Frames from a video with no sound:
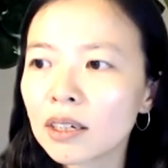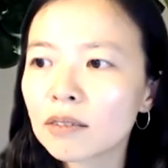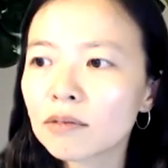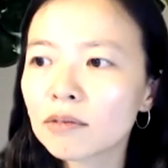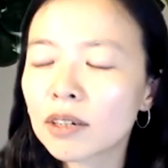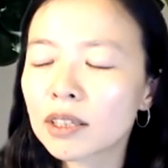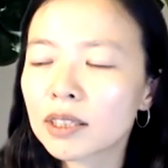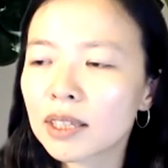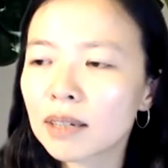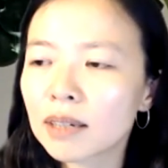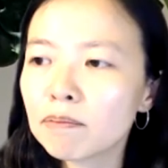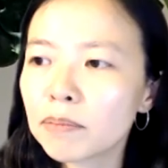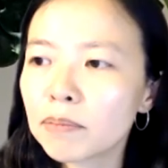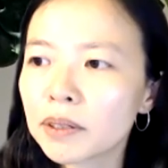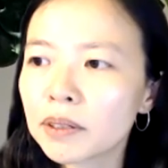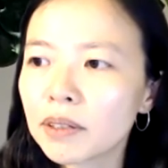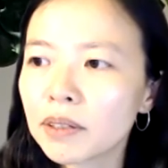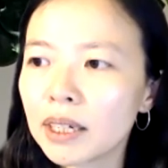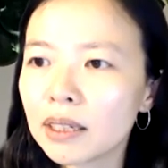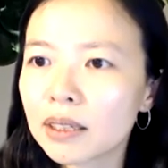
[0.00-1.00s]
For
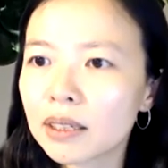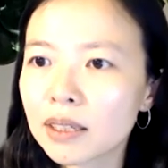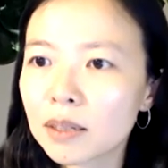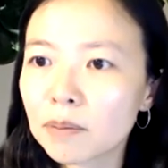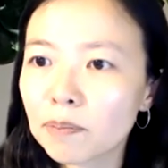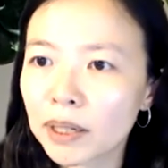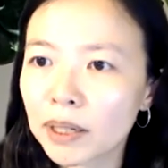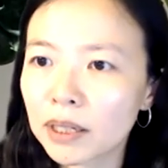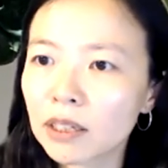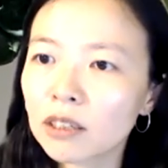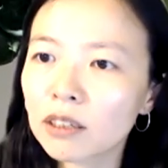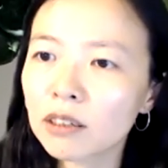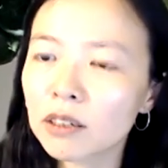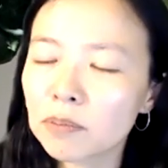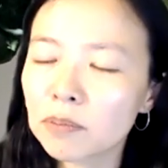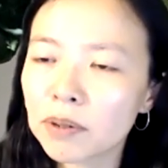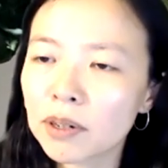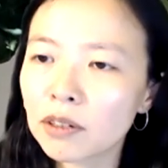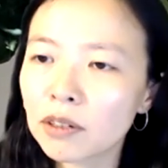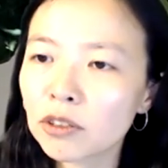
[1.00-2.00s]
example, in this particular
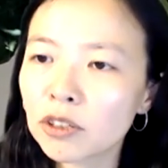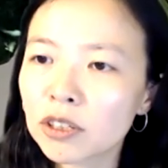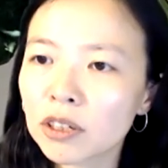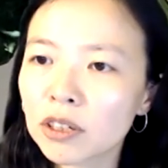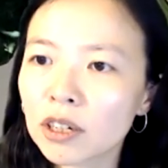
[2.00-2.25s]
approach